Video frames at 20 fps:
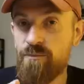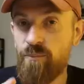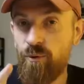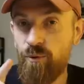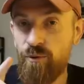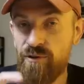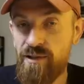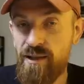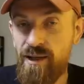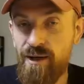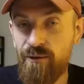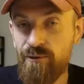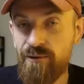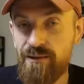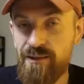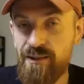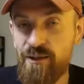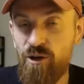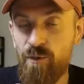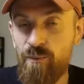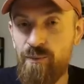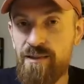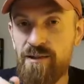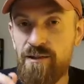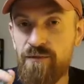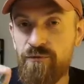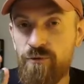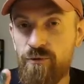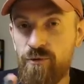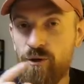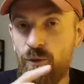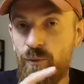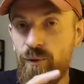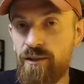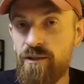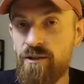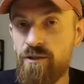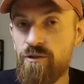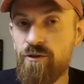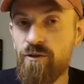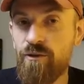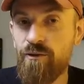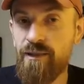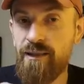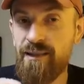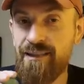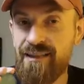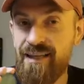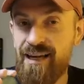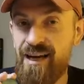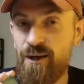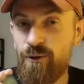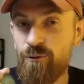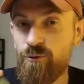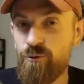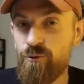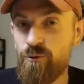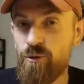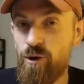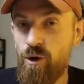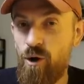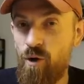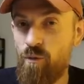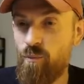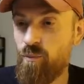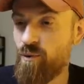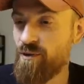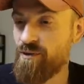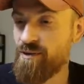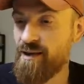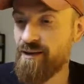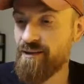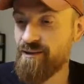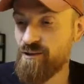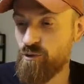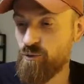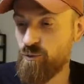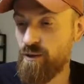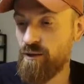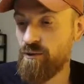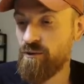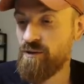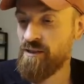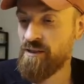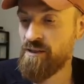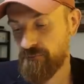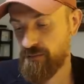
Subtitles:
put down in the comments if you know any snorer and how do you cope with that as well.